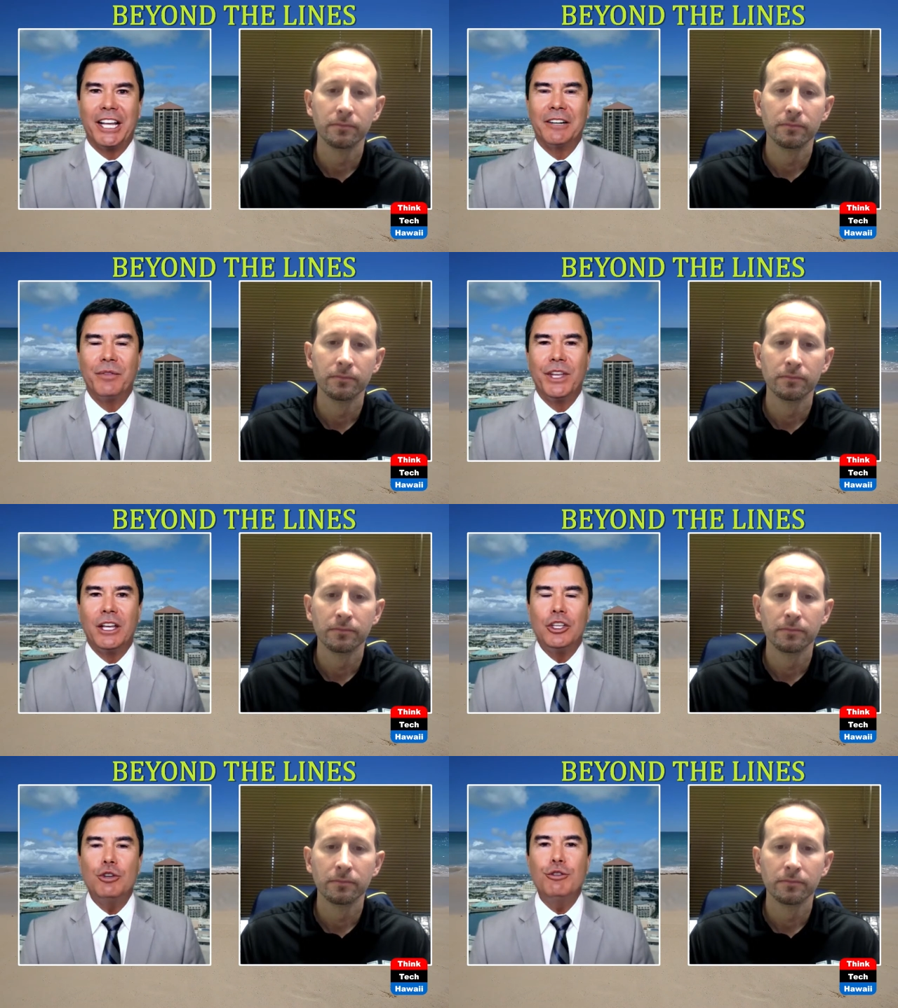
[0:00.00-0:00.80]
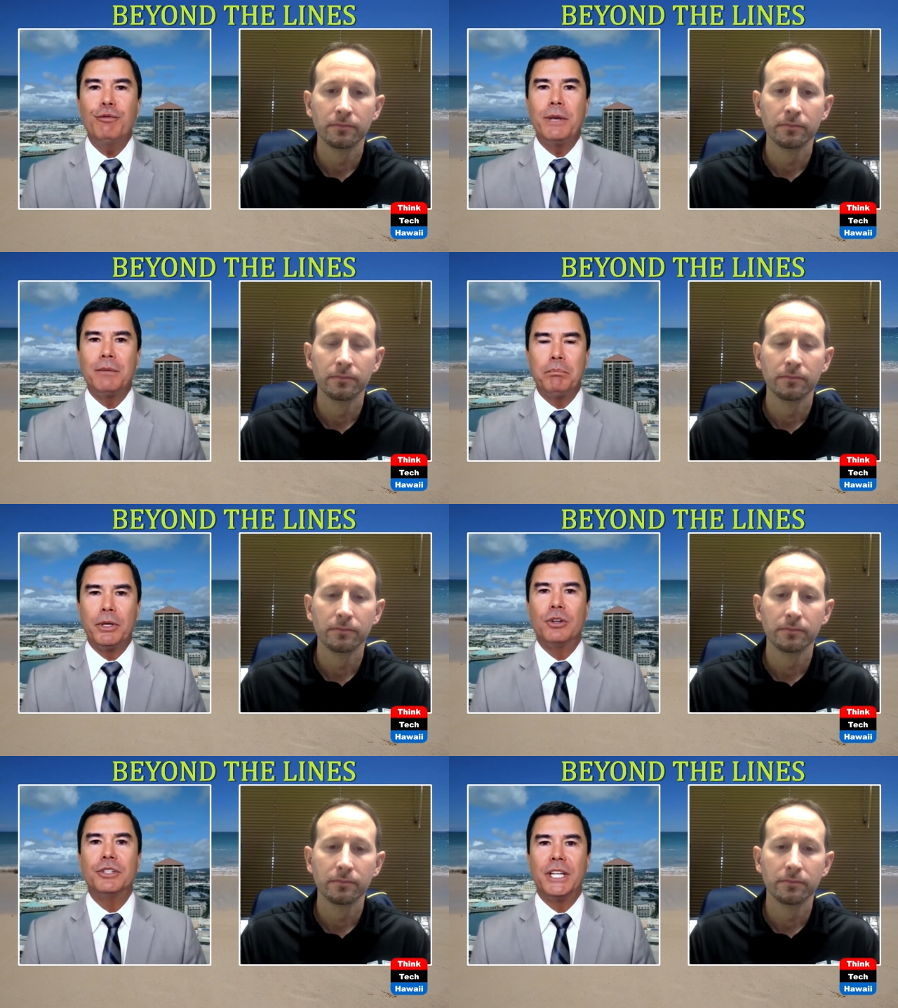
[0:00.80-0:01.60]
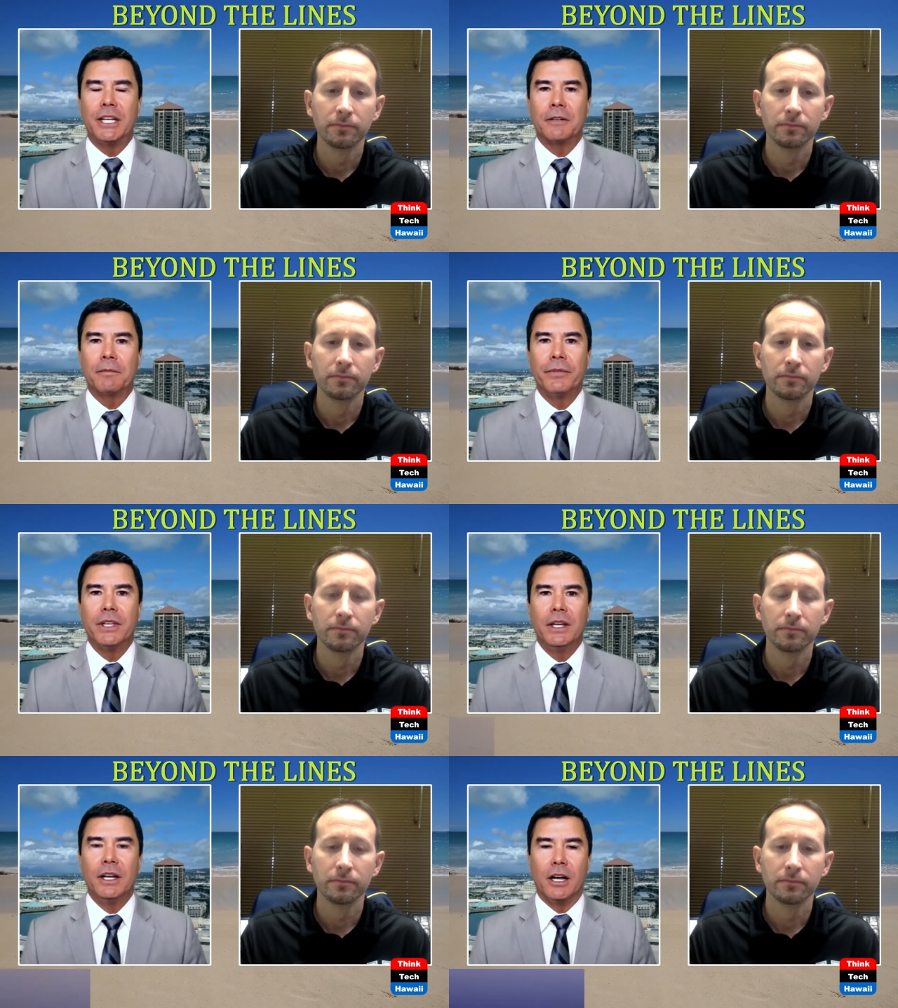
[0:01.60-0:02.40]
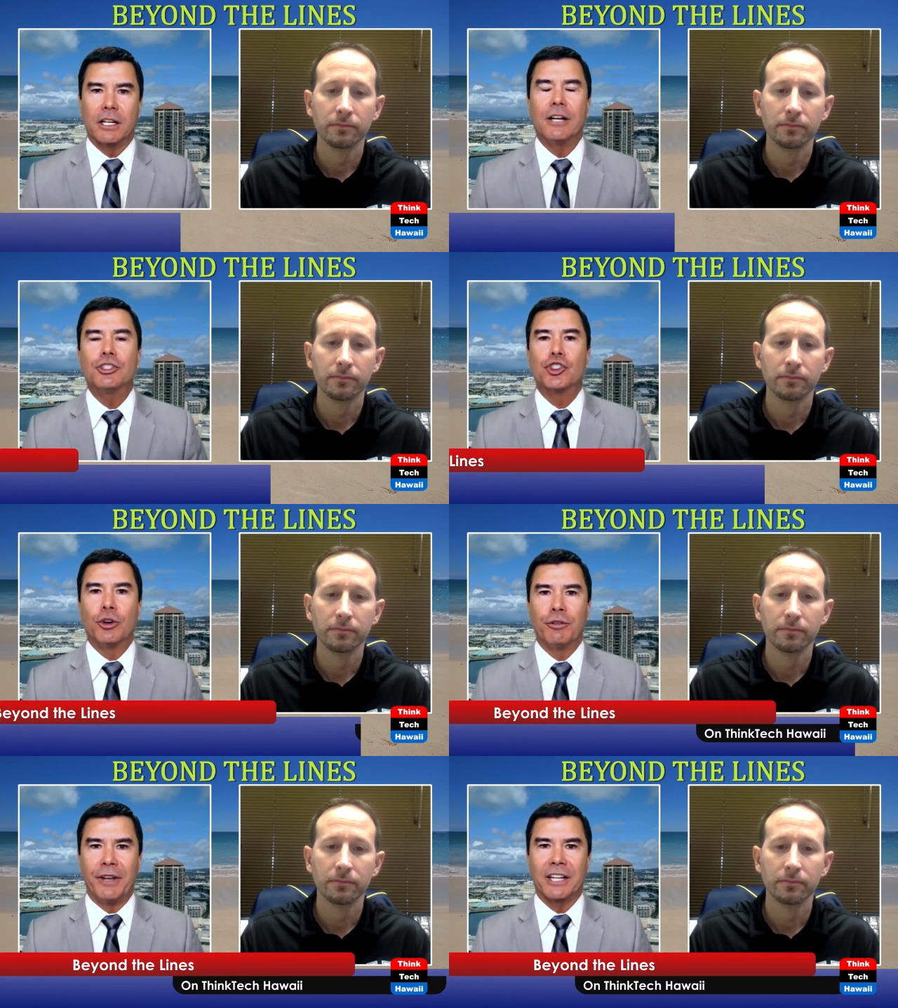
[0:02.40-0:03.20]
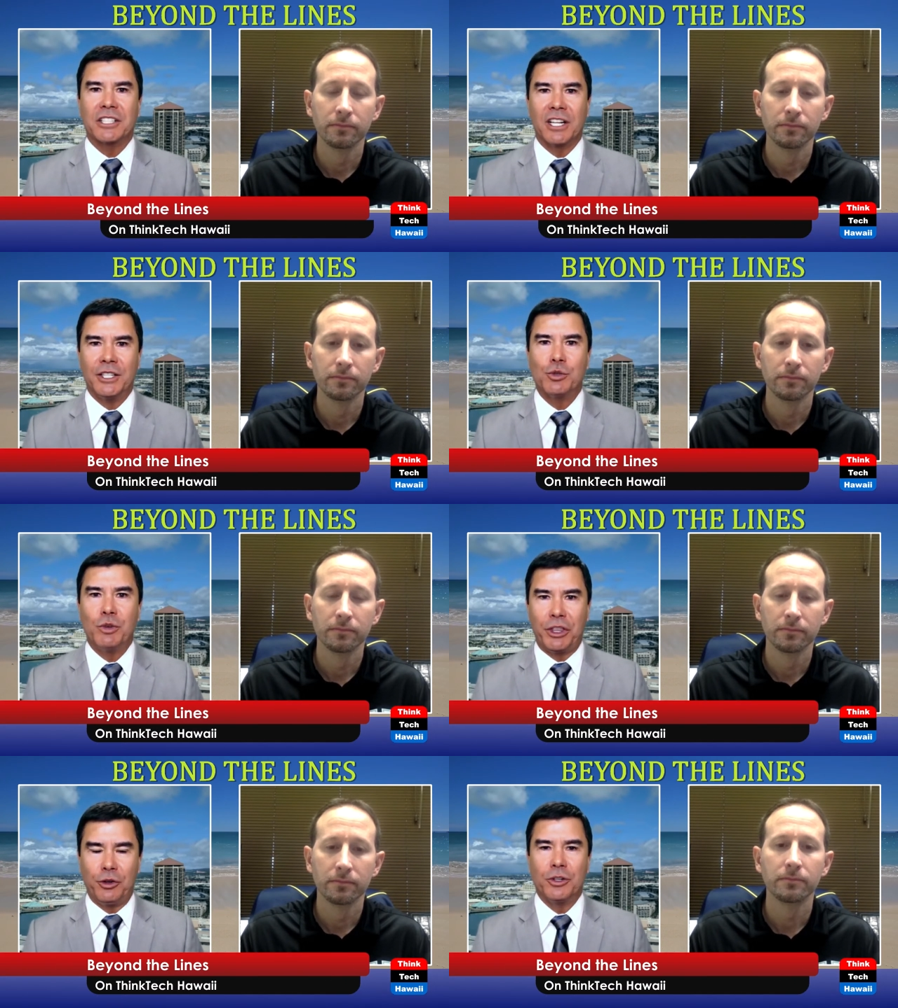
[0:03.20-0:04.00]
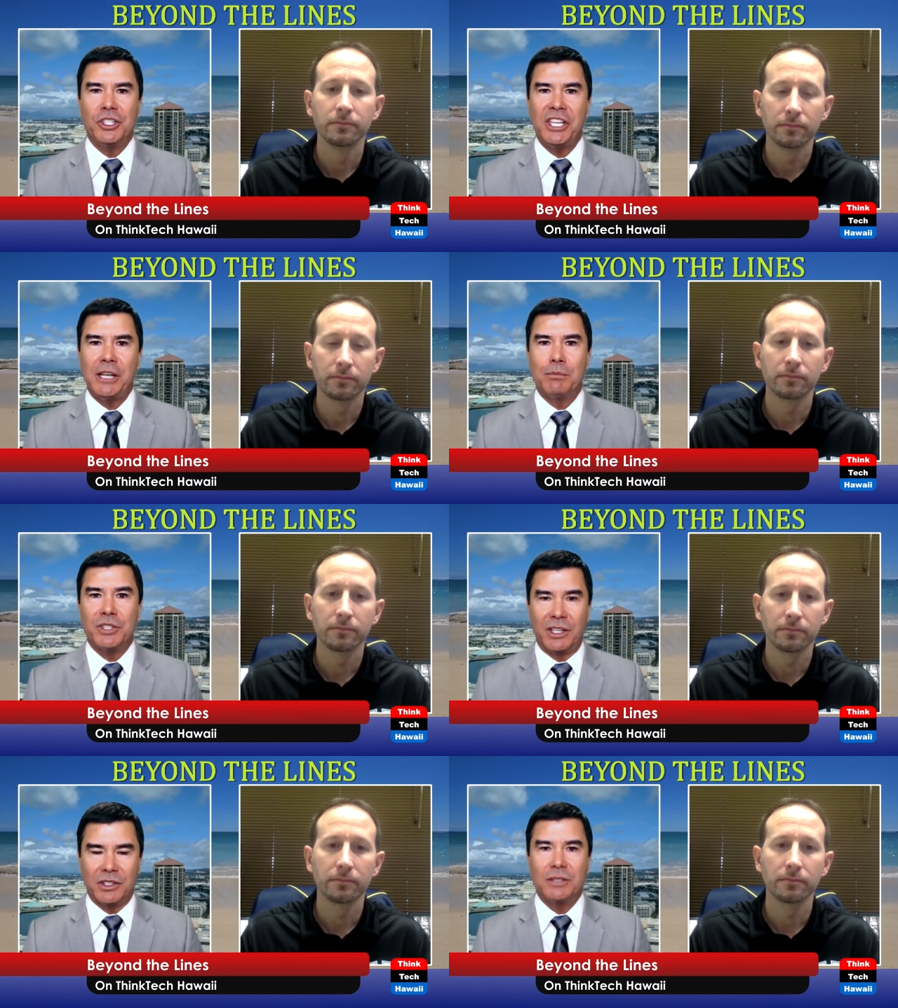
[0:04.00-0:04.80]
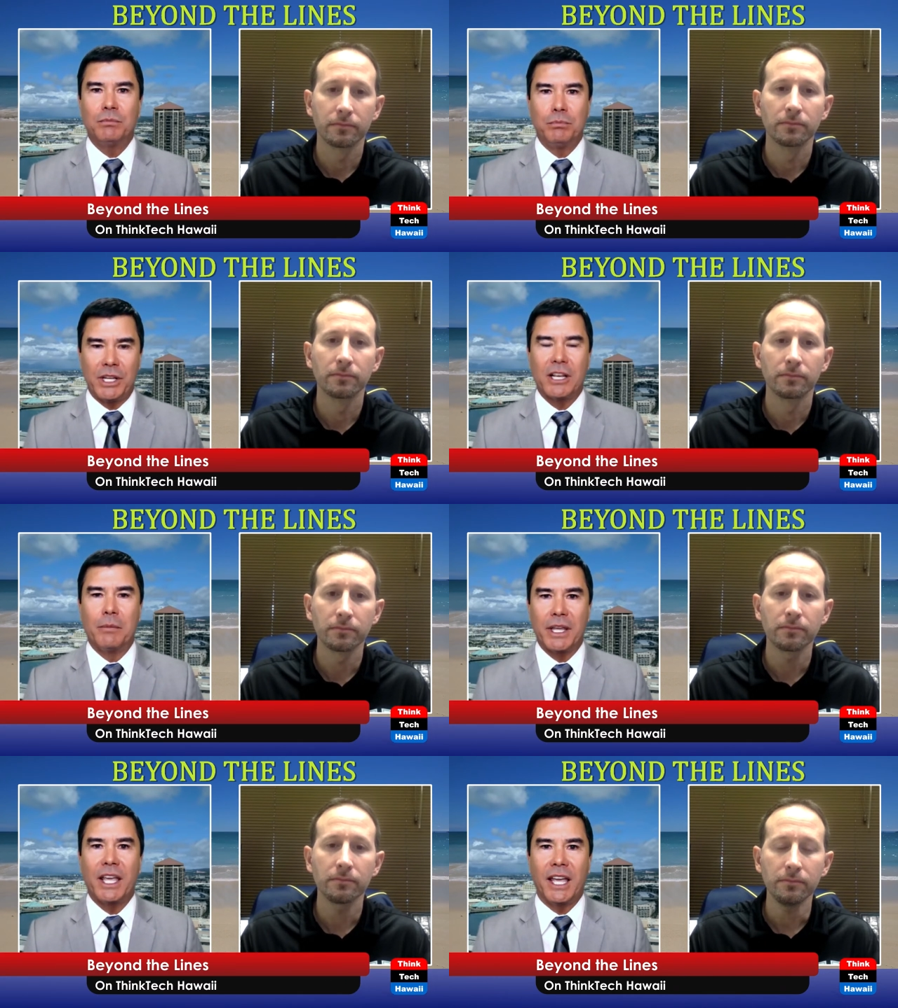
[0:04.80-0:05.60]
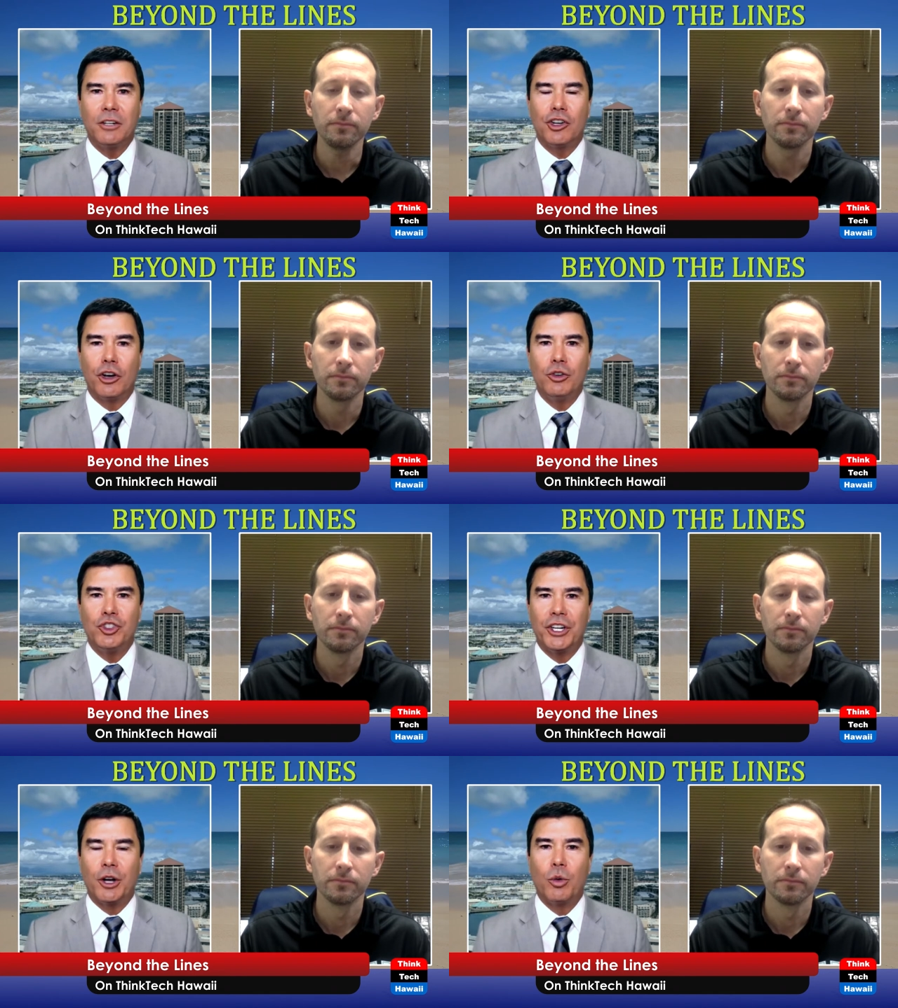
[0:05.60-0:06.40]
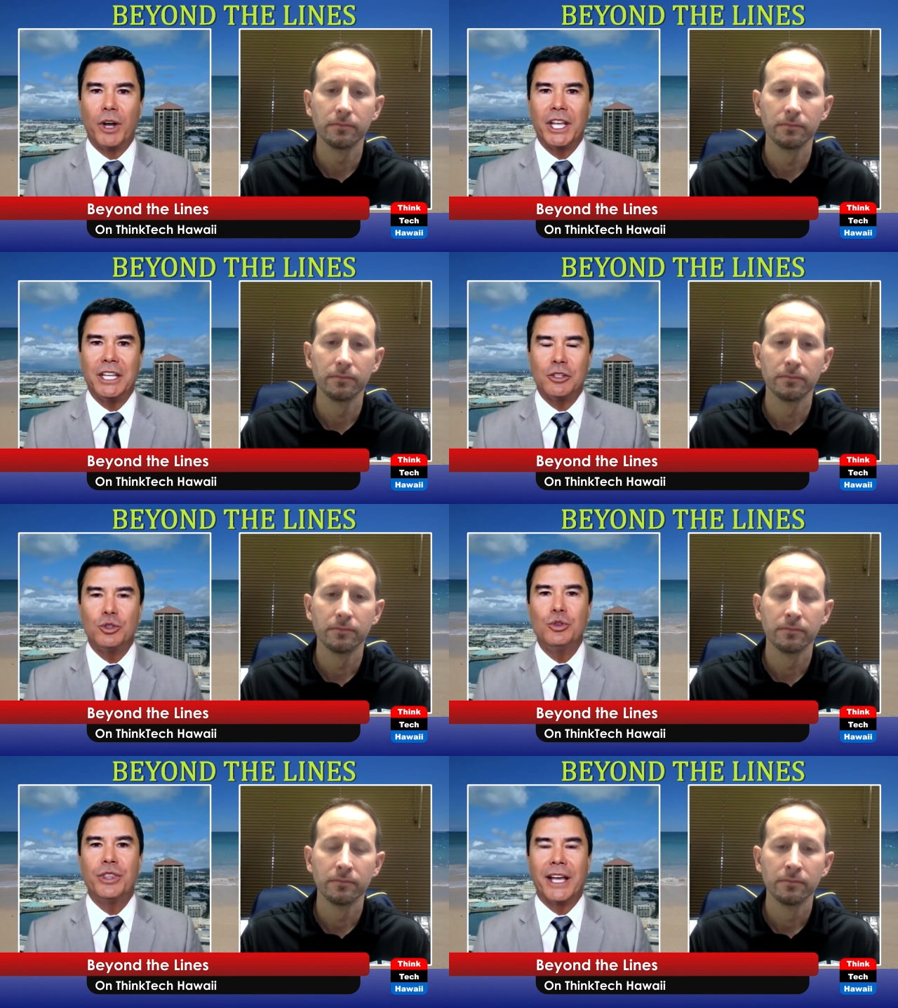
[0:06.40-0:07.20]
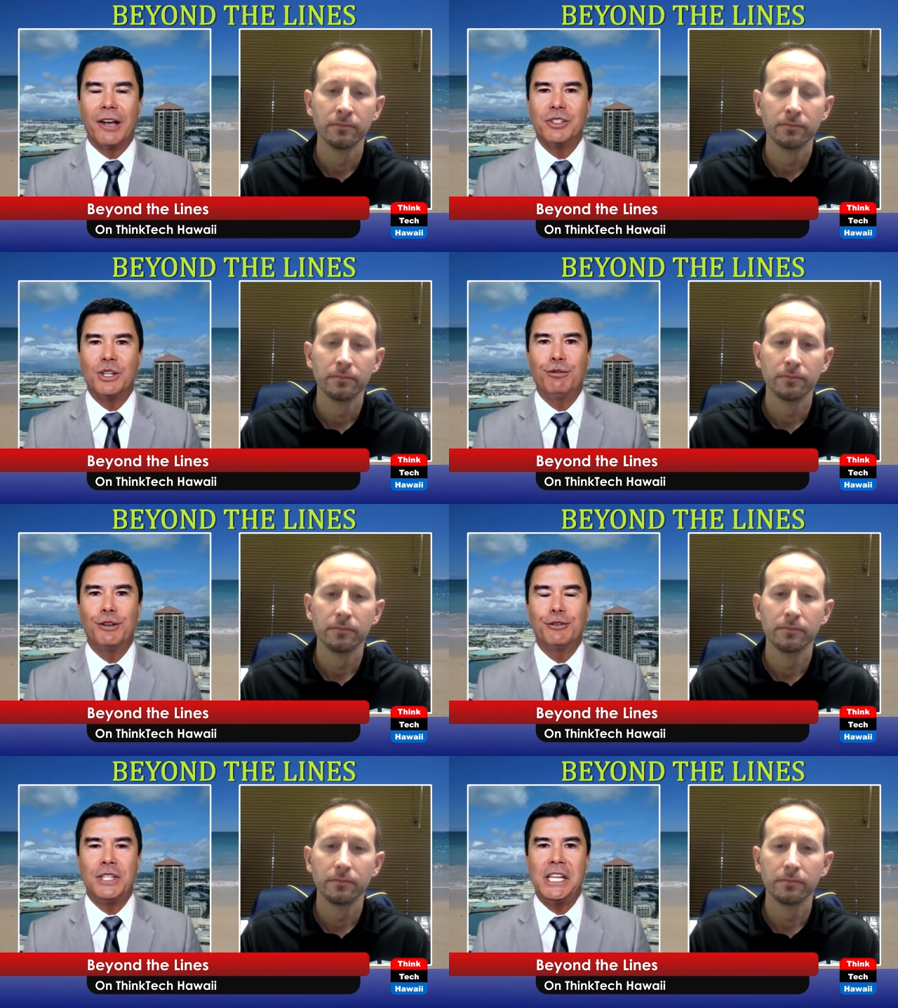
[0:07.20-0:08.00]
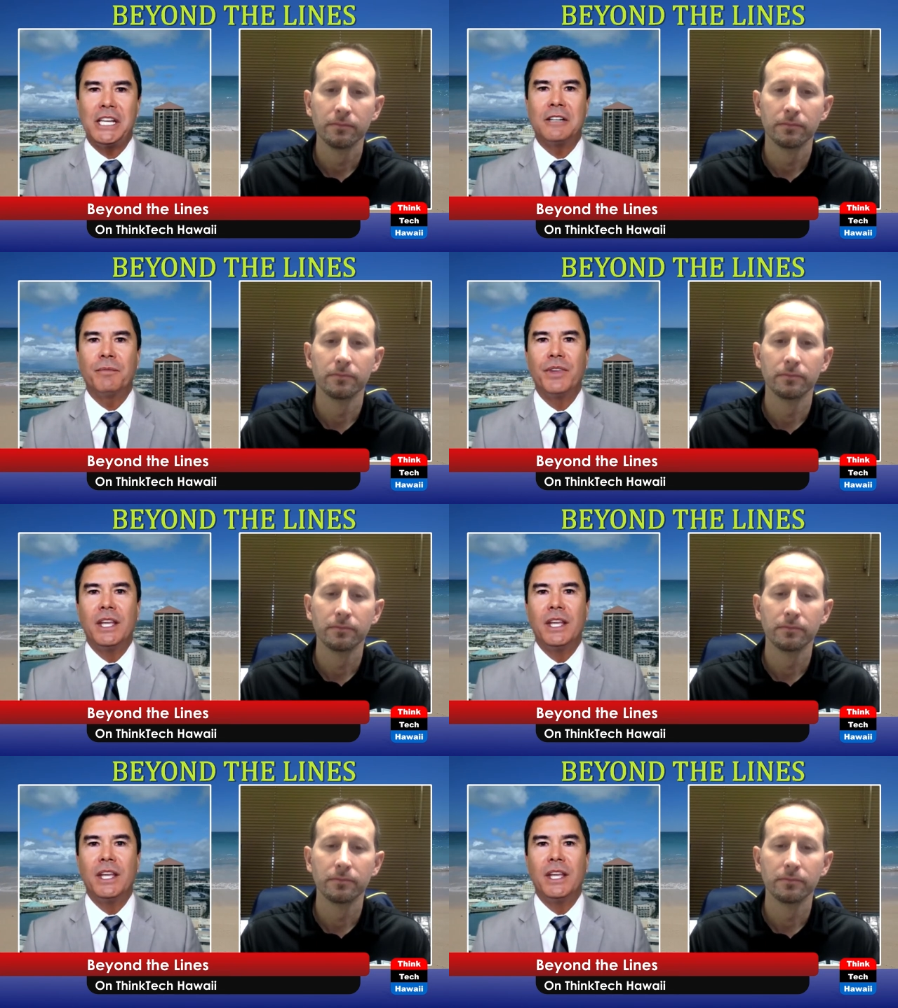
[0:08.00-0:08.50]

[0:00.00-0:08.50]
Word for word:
Speaker 1: And you've been building a culture of excellence with your team since becoming head coach in Hawaii in two thousand fifteen.